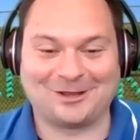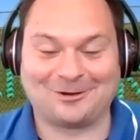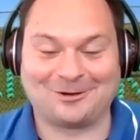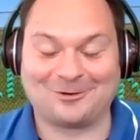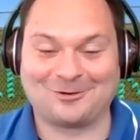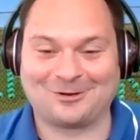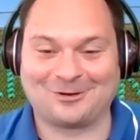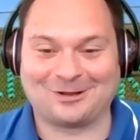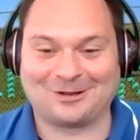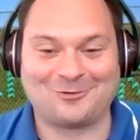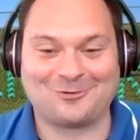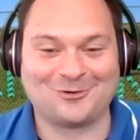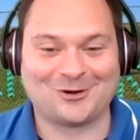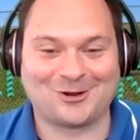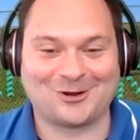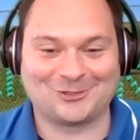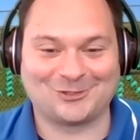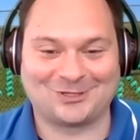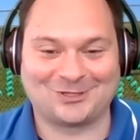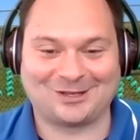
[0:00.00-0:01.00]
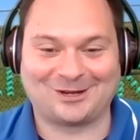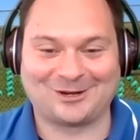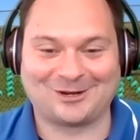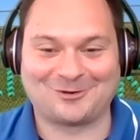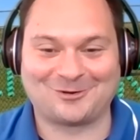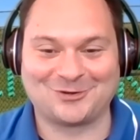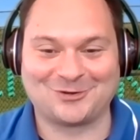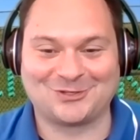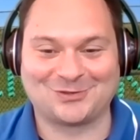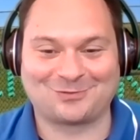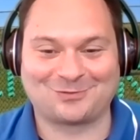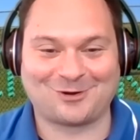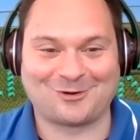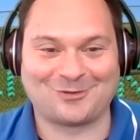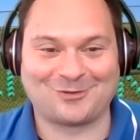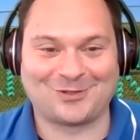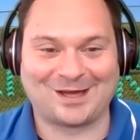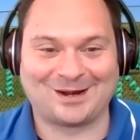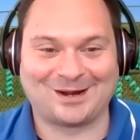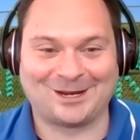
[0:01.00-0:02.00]
and who knows? They could always
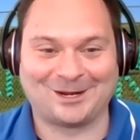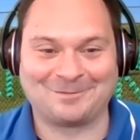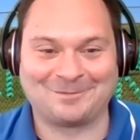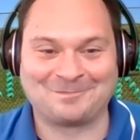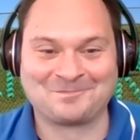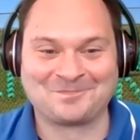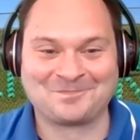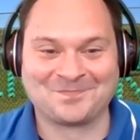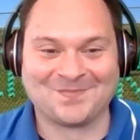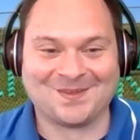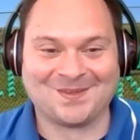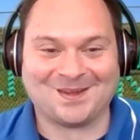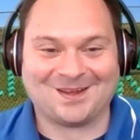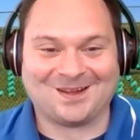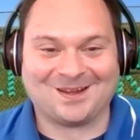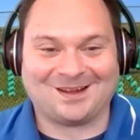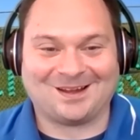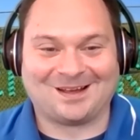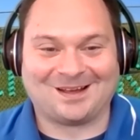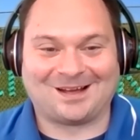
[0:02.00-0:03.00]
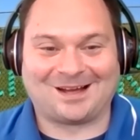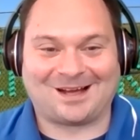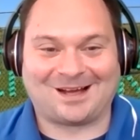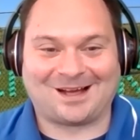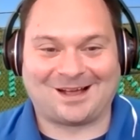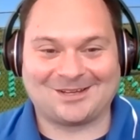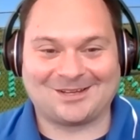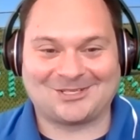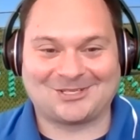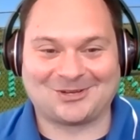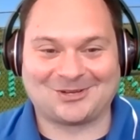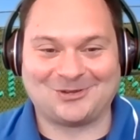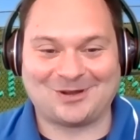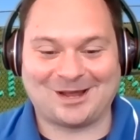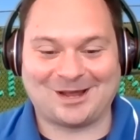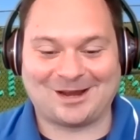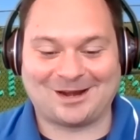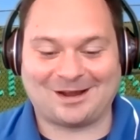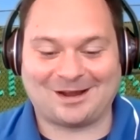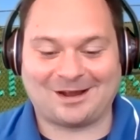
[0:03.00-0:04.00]
throw that in. Uh, so you
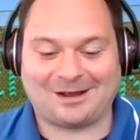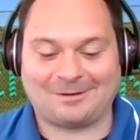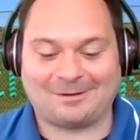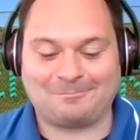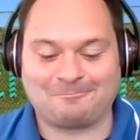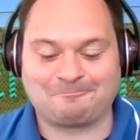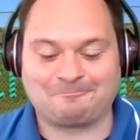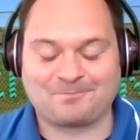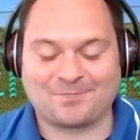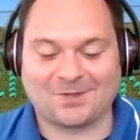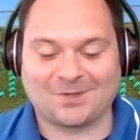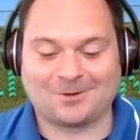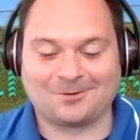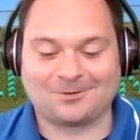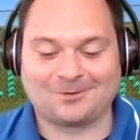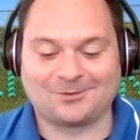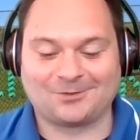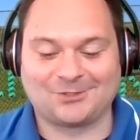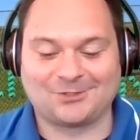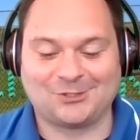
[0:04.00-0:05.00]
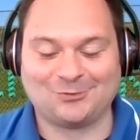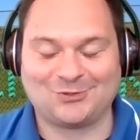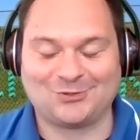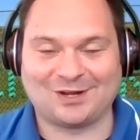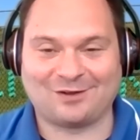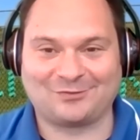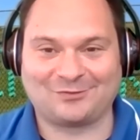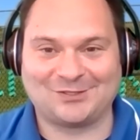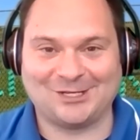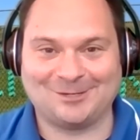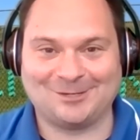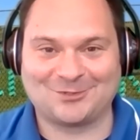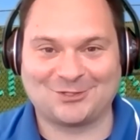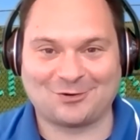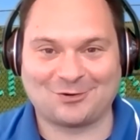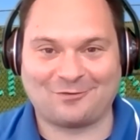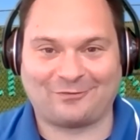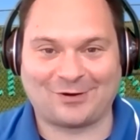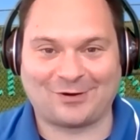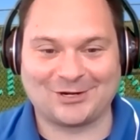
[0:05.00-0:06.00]
had um, two tough teams
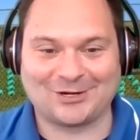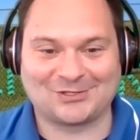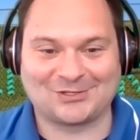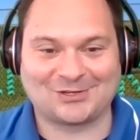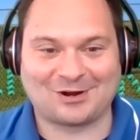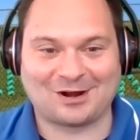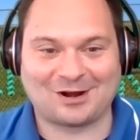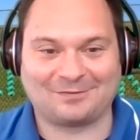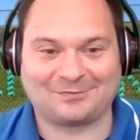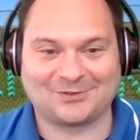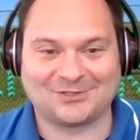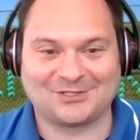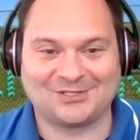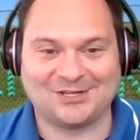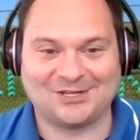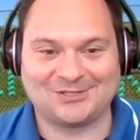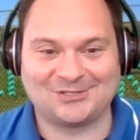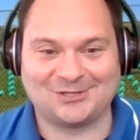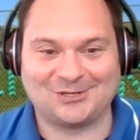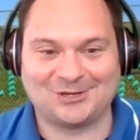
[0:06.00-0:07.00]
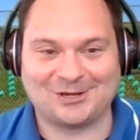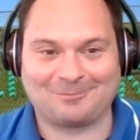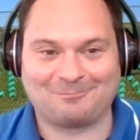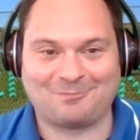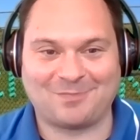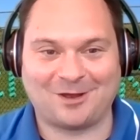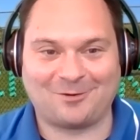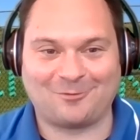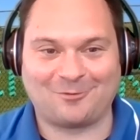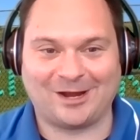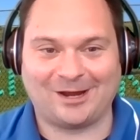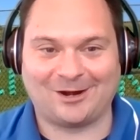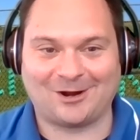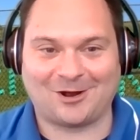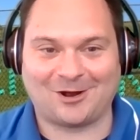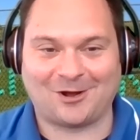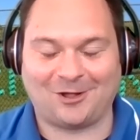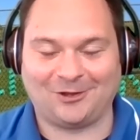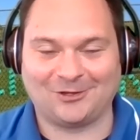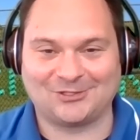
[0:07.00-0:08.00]
so far to start off the season. You had Medway and
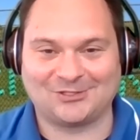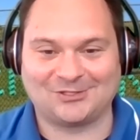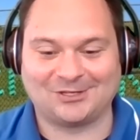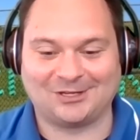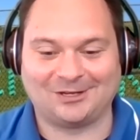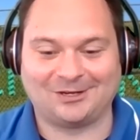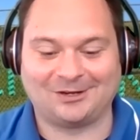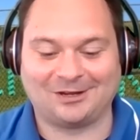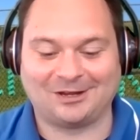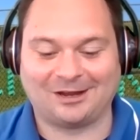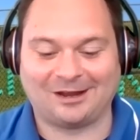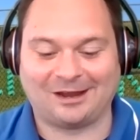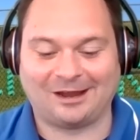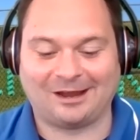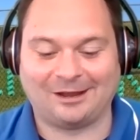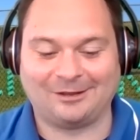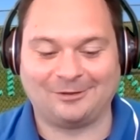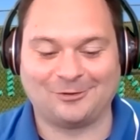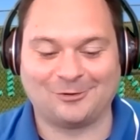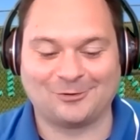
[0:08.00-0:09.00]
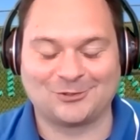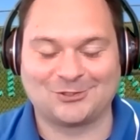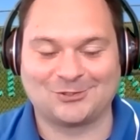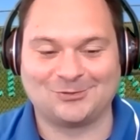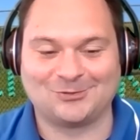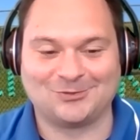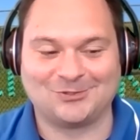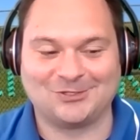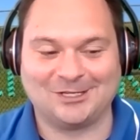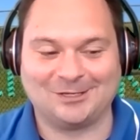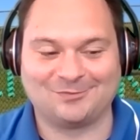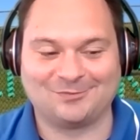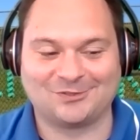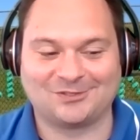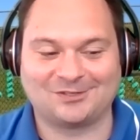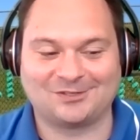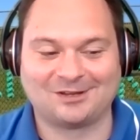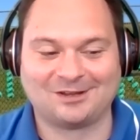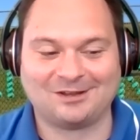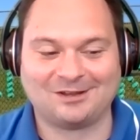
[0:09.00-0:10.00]
Holliston, and those two
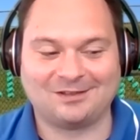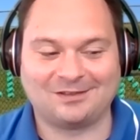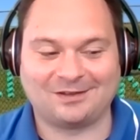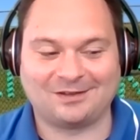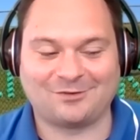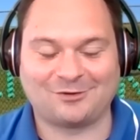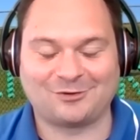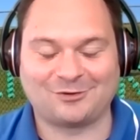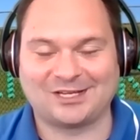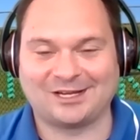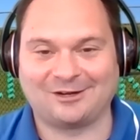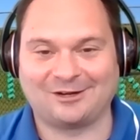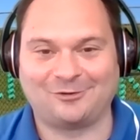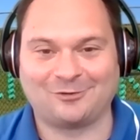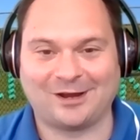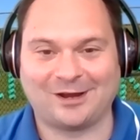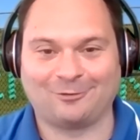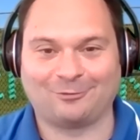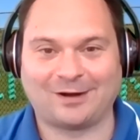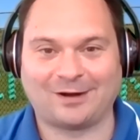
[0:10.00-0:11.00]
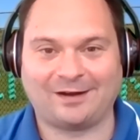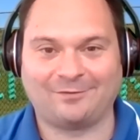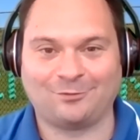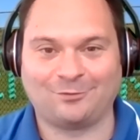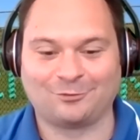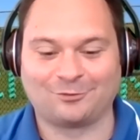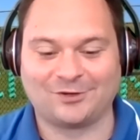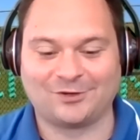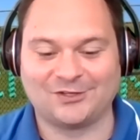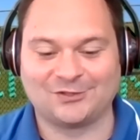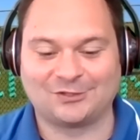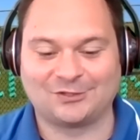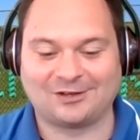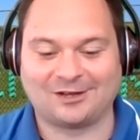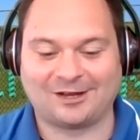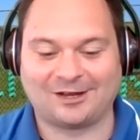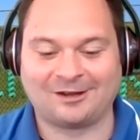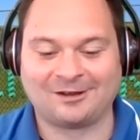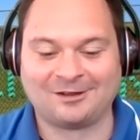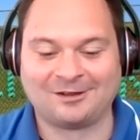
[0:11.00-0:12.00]
teams they've always had great rivalries
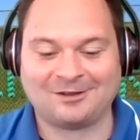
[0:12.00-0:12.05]
uh,